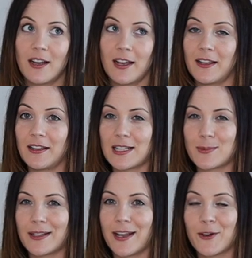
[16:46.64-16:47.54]
I think that's
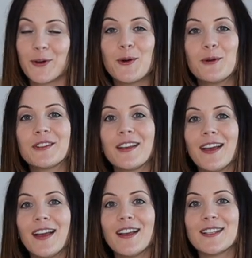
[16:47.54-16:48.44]
what they're called.
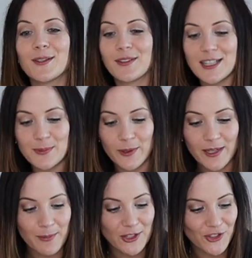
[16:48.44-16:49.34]
So that's
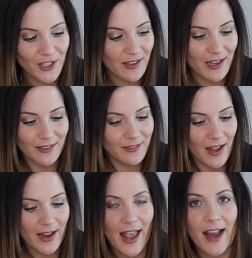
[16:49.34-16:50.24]
pretty much it. I didn't
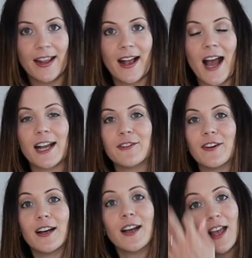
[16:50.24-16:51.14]
take any kind of
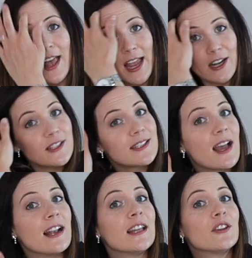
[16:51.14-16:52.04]
a
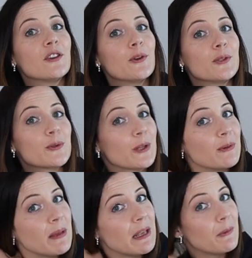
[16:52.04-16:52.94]
hairstyling tools
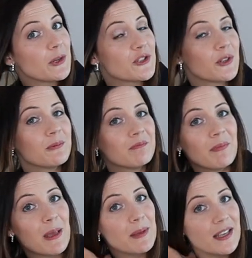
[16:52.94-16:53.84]
with me, which
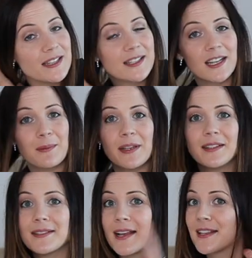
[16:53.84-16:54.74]
maybe it's gonna be a
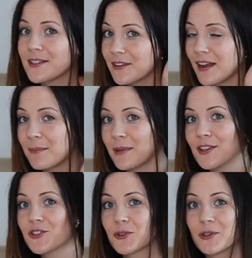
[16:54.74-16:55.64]
disaster. I'm
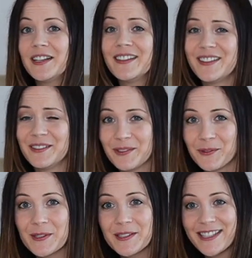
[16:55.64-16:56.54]
not sure,
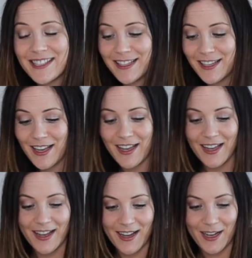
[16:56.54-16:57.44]
we'll see.
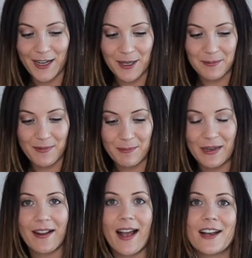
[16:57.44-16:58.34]

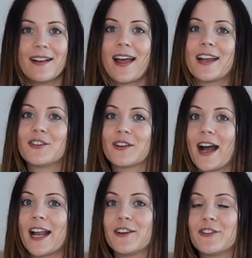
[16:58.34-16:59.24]
But I like to
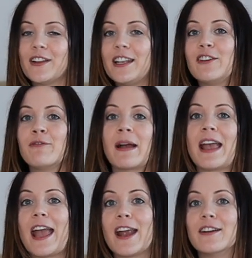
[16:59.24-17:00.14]
kind of leave my
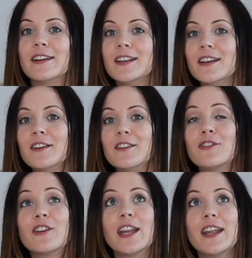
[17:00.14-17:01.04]
hair
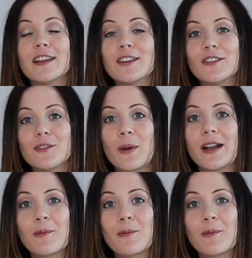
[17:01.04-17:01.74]
free. When